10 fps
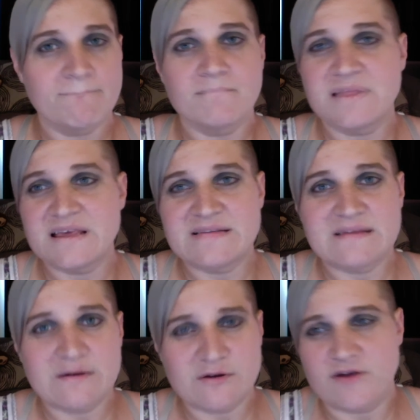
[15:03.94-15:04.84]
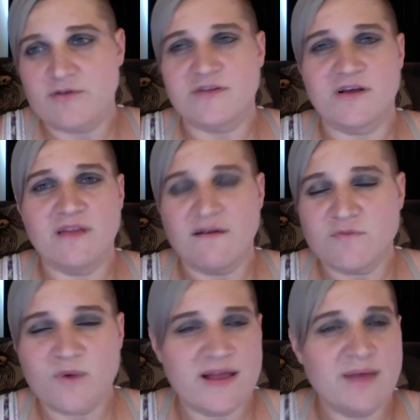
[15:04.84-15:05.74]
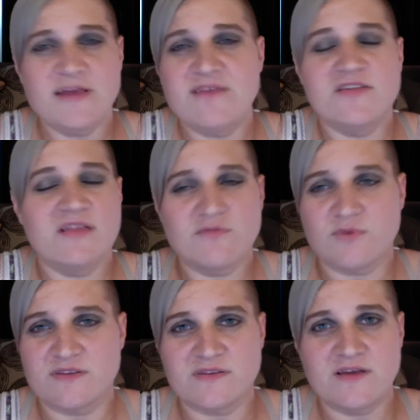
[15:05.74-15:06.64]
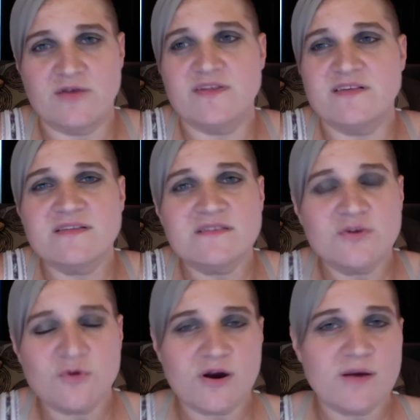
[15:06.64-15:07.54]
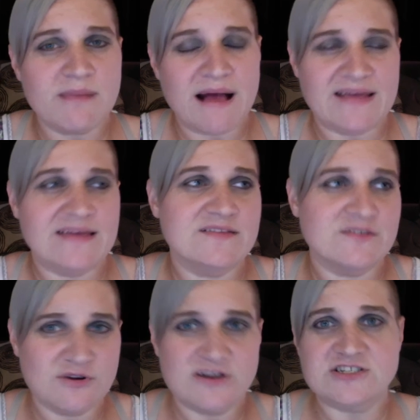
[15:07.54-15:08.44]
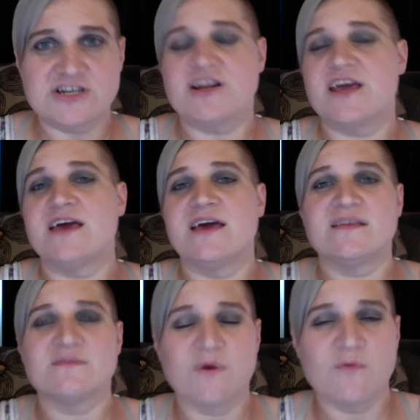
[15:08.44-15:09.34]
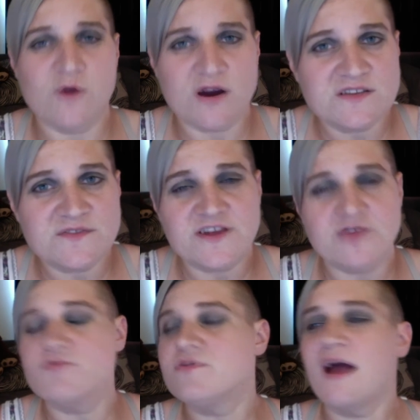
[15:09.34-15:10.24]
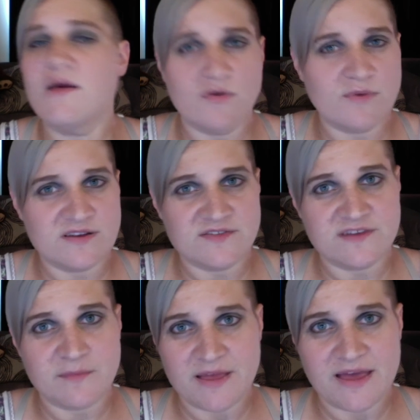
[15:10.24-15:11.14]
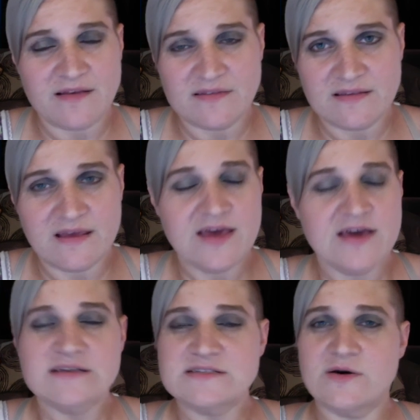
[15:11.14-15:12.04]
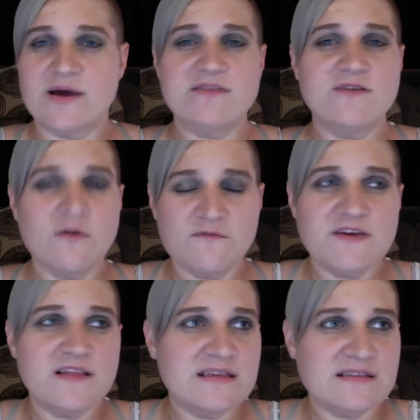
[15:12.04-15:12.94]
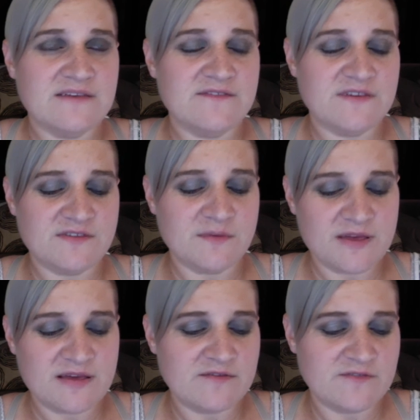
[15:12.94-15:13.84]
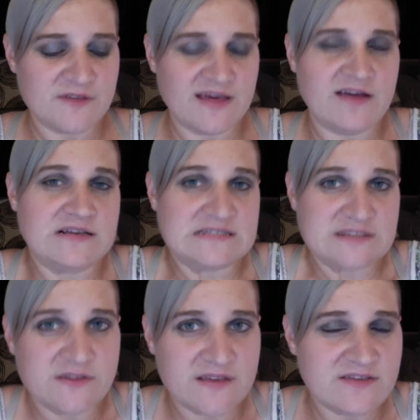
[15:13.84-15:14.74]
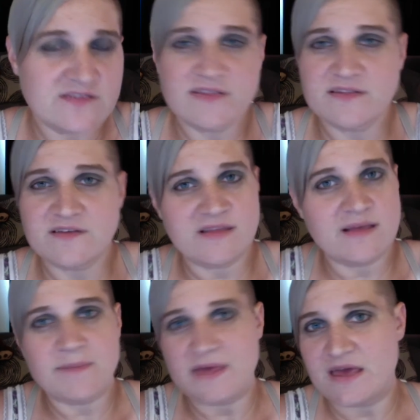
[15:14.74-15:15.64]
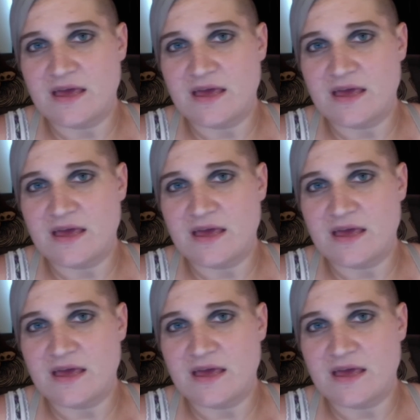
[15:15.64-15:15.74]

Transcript: Please, or the loved one. I mean, even loved ones, you know, this is your body, it's your journey, it's what works for you, not what works for somebody else. So, and don't feel, if somebody, you feel like you're insulted, just let it be.